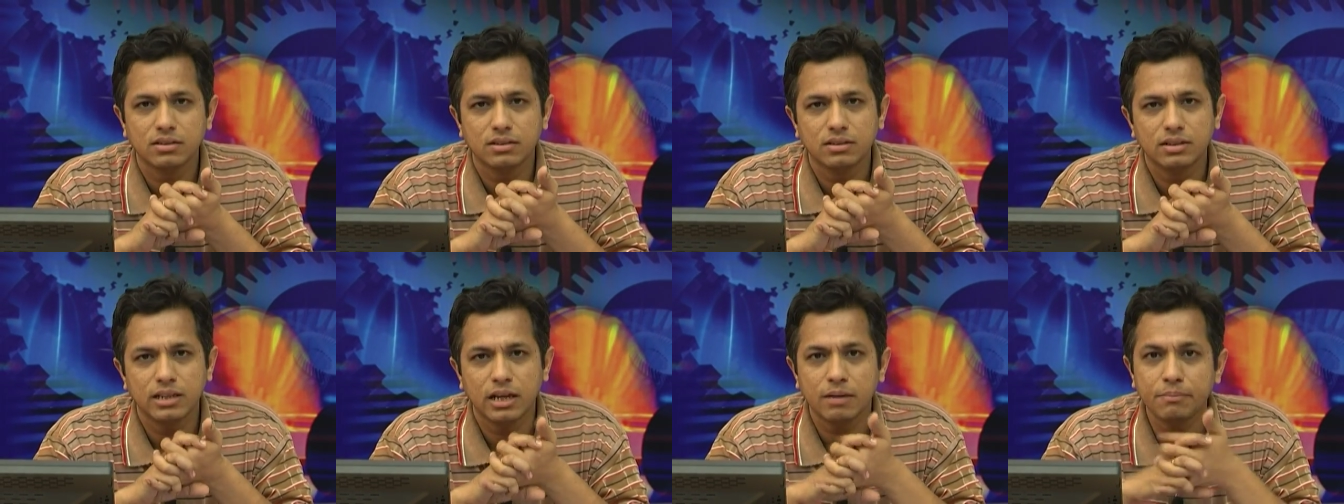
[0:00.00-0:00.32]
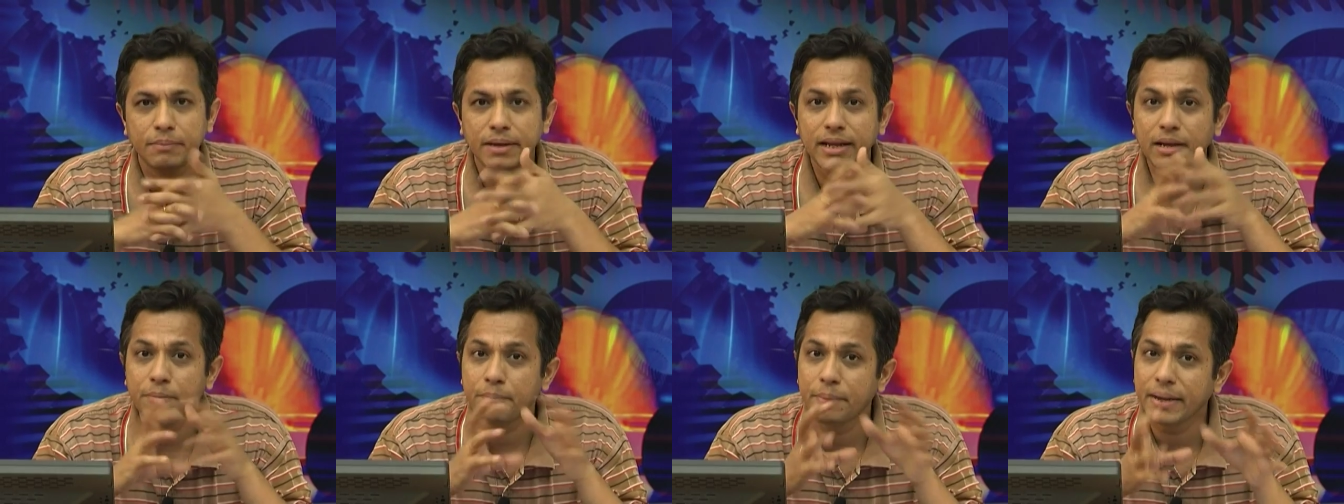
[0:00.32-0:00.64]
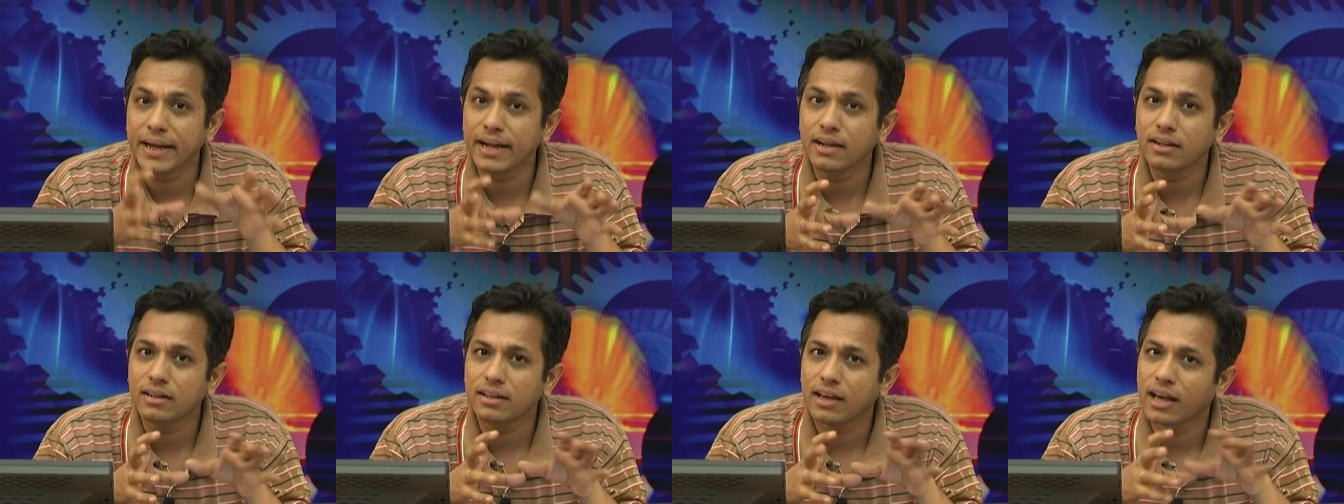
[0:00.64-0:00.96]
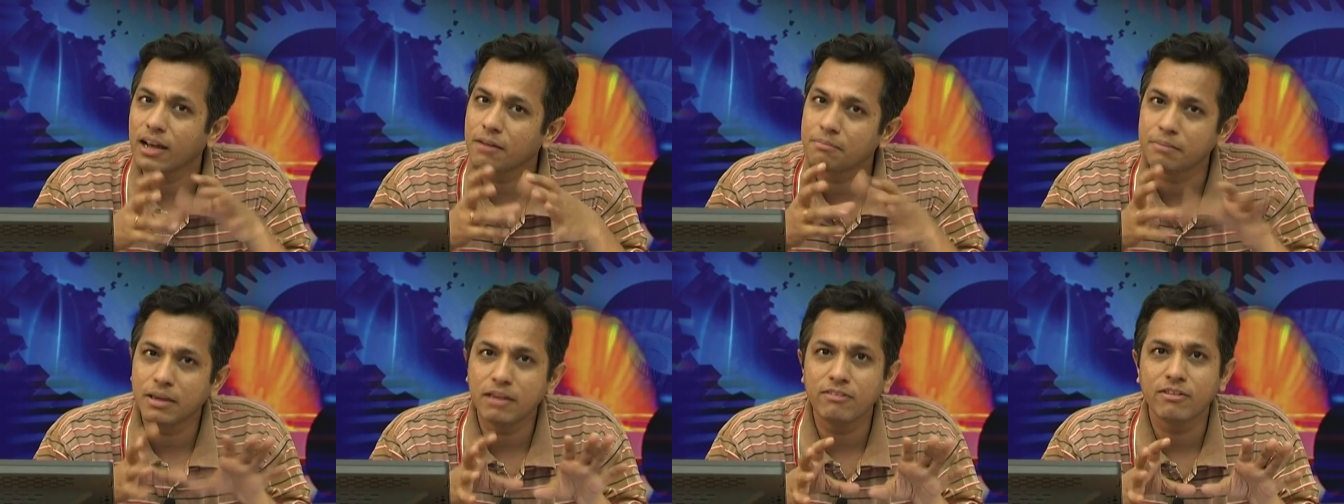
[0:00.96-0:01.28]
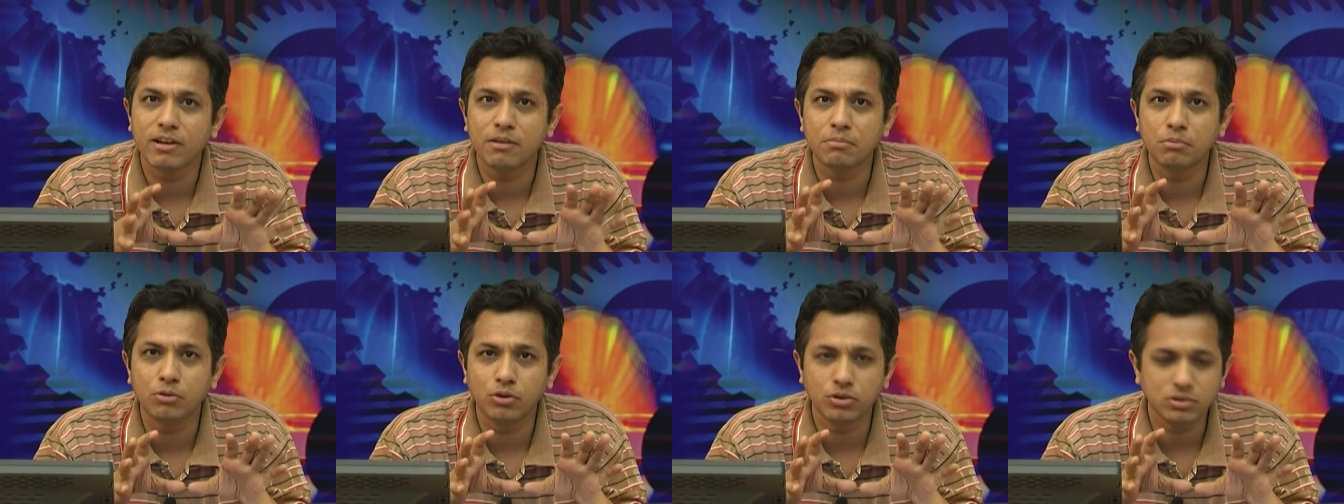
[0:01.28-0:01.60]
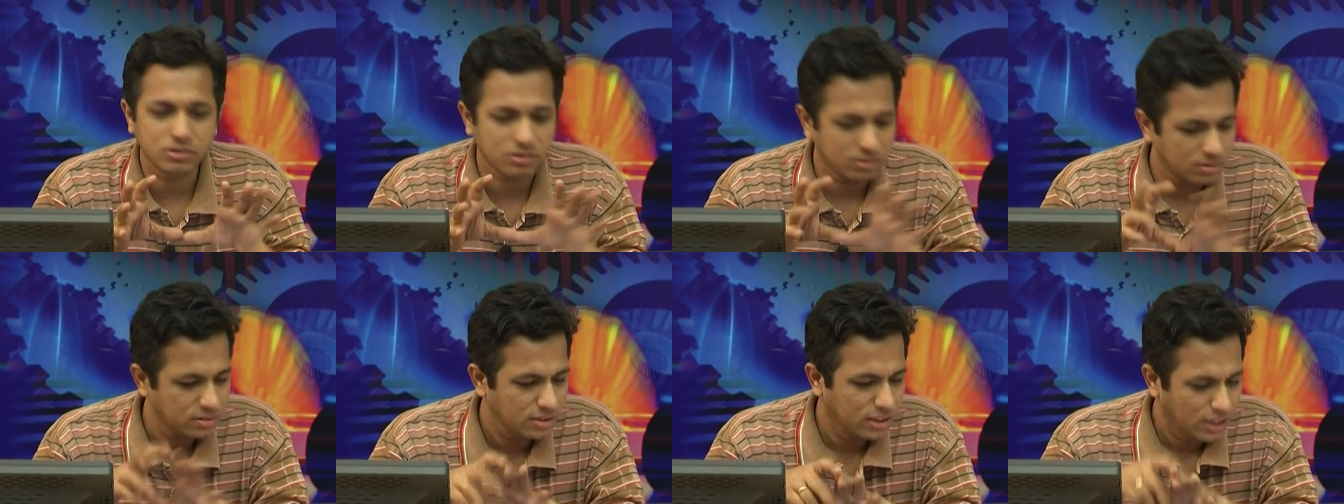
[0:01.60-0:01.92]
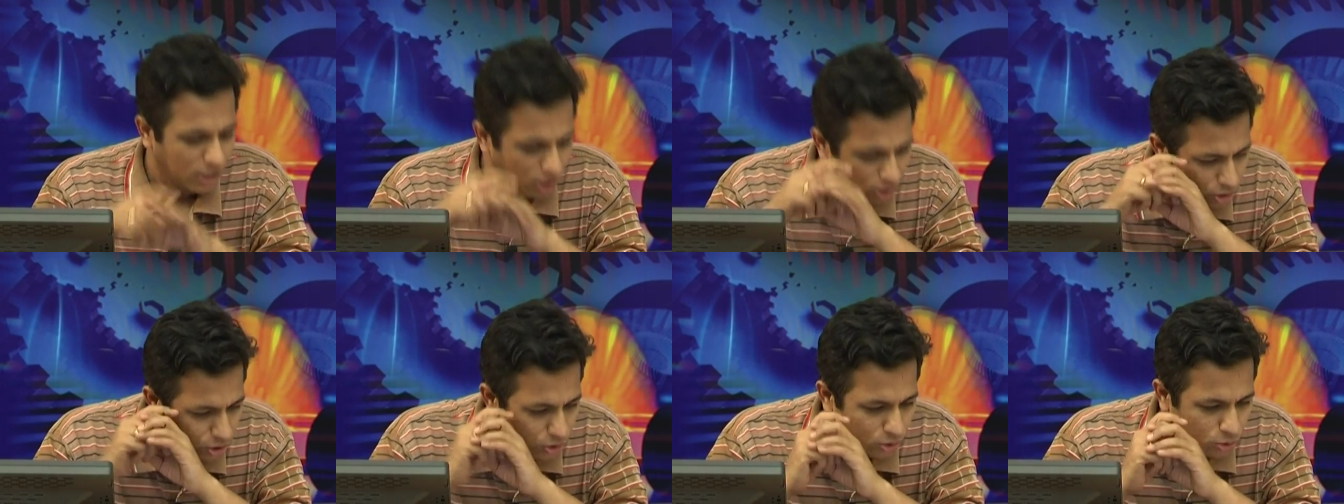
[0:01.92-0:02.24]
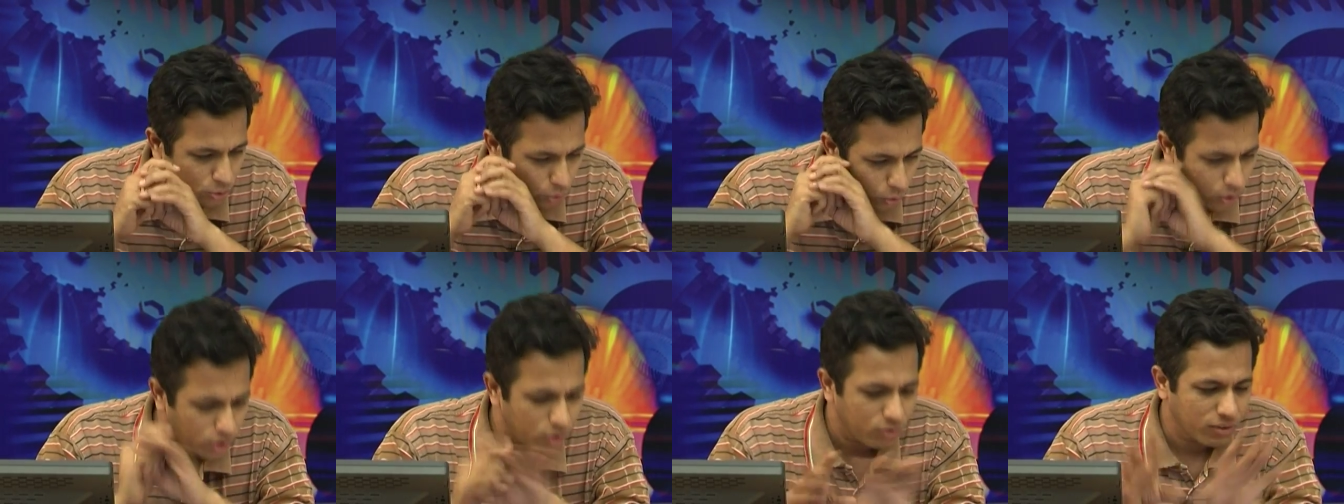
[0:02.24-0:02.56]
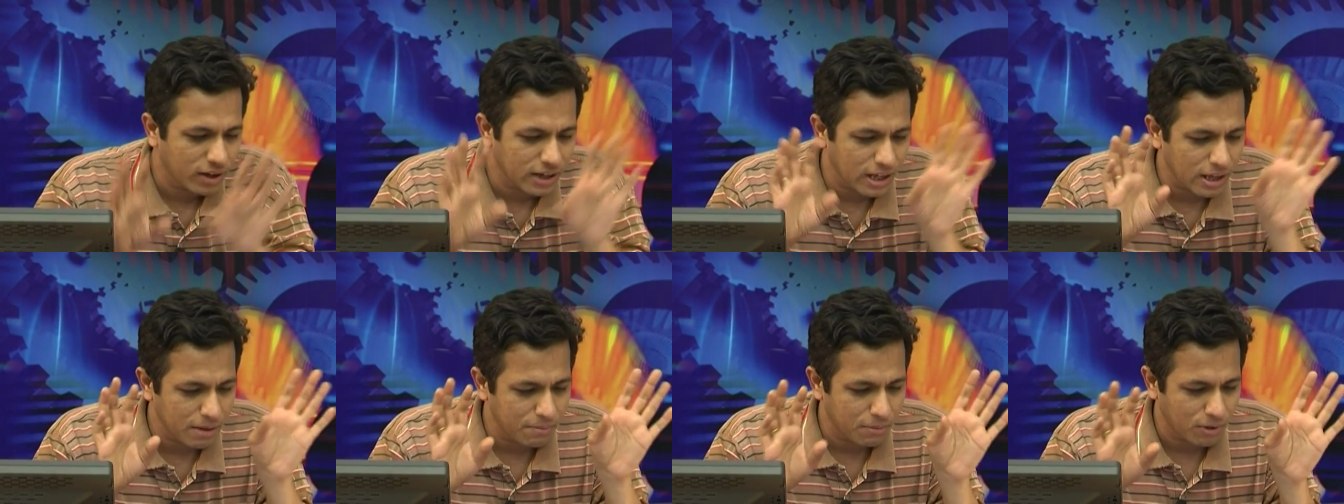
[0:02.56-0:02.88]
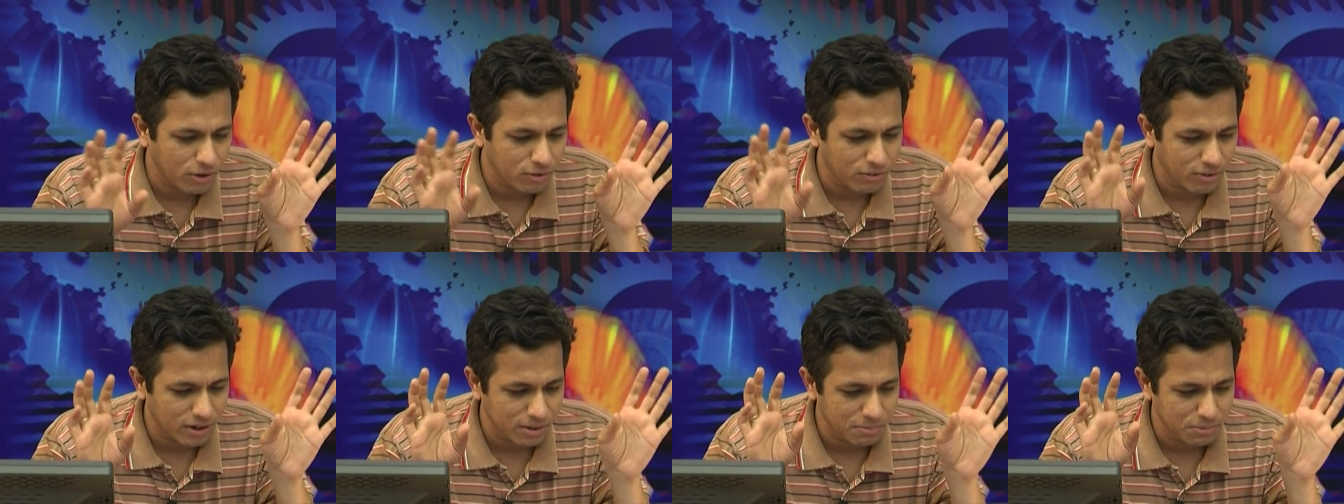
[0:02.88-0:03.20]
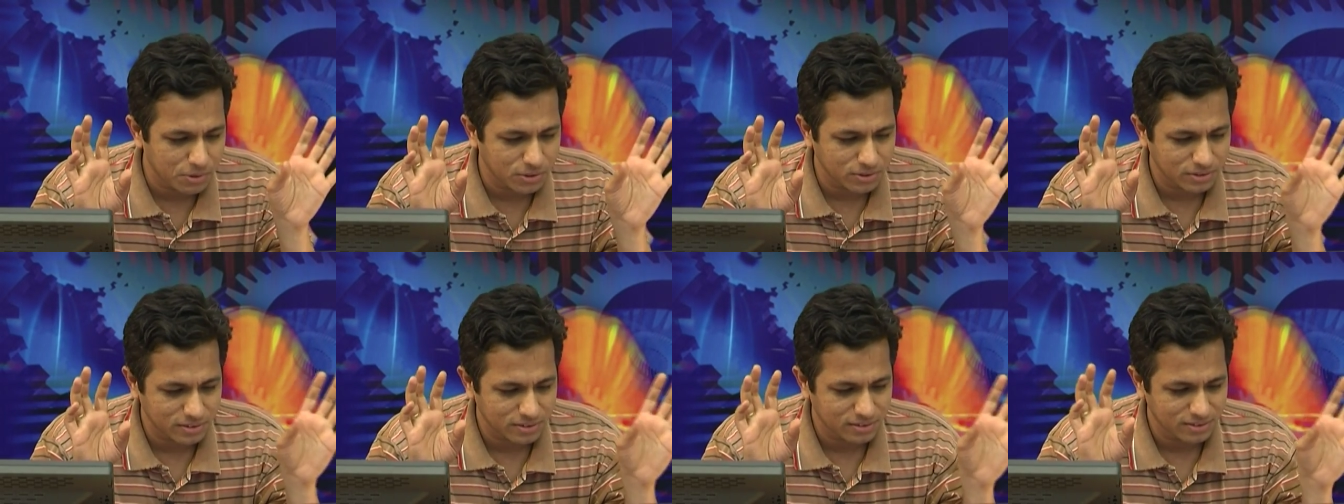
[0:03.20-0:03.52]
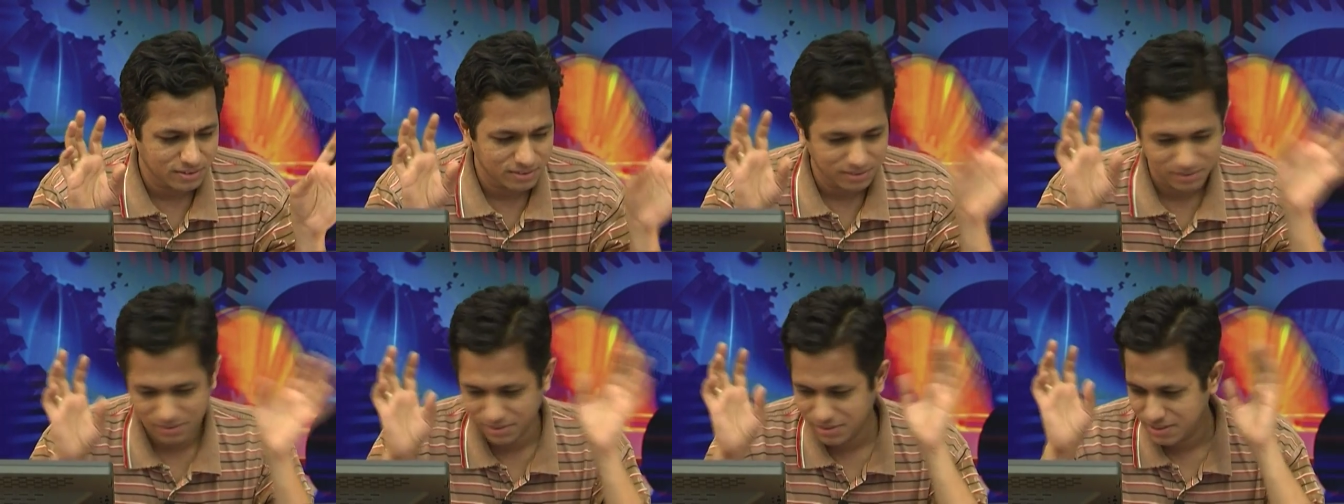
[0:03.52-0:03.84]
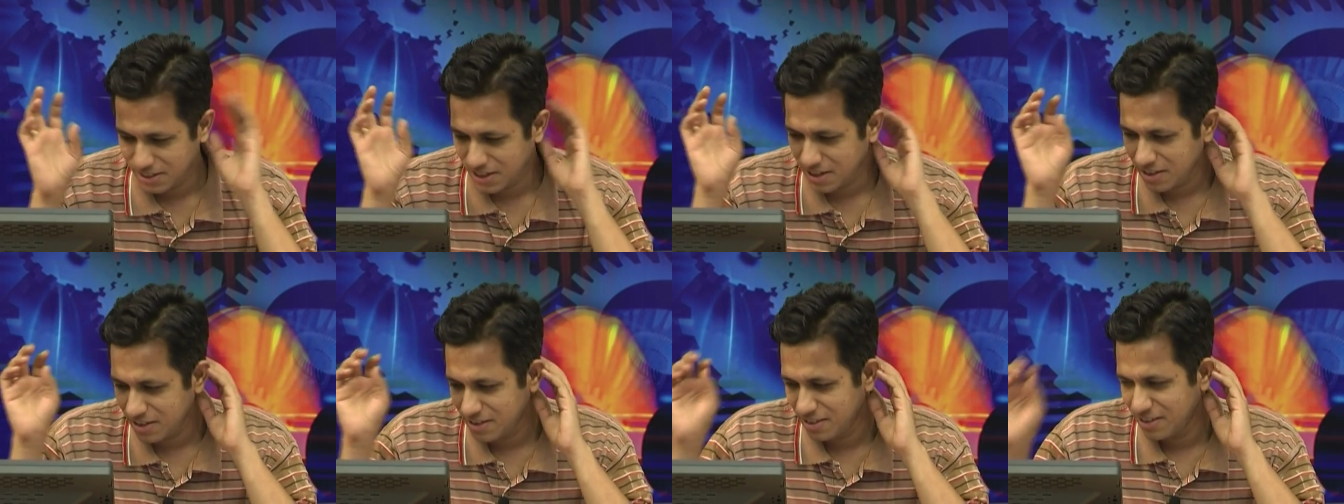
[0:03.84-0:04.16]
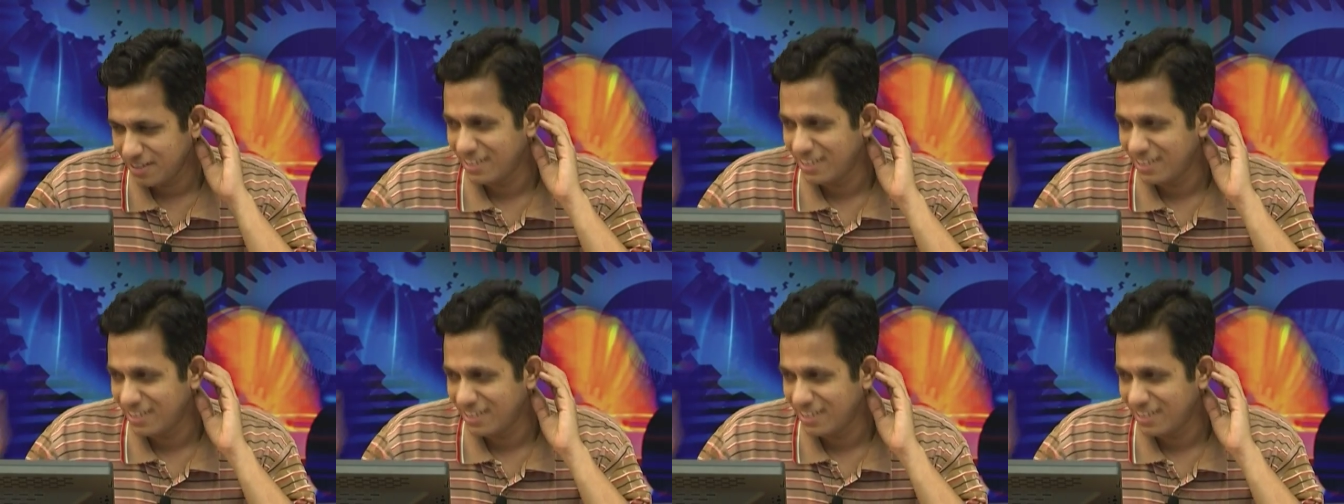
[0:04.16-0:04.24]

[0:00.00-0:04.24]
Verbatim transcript: Let me repeat and be verbose do not worry about verbose yeah.